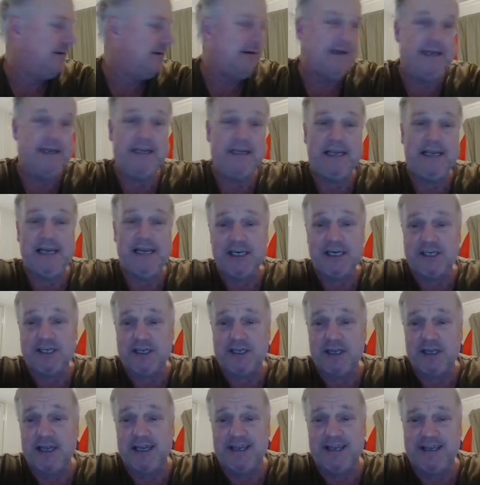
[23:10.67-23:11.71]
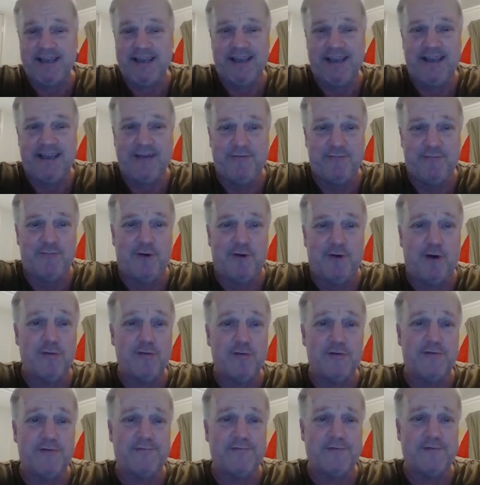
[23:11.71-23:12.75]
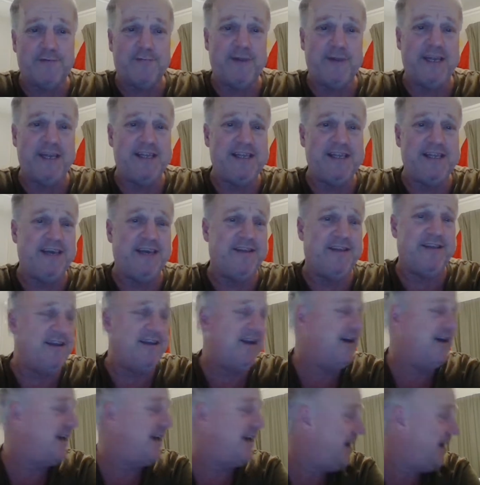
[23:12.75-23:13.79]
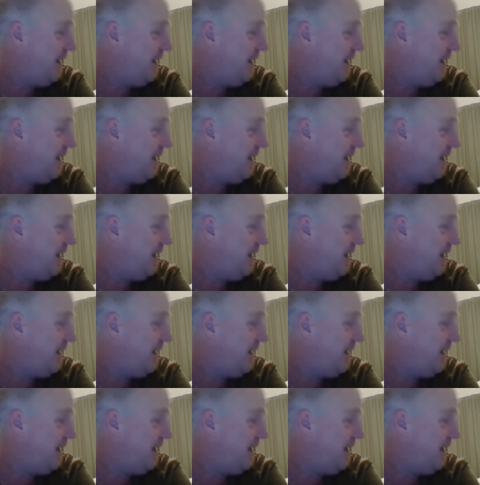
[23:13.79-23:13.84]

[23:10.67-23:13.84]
He actually rolled off the bed the other day.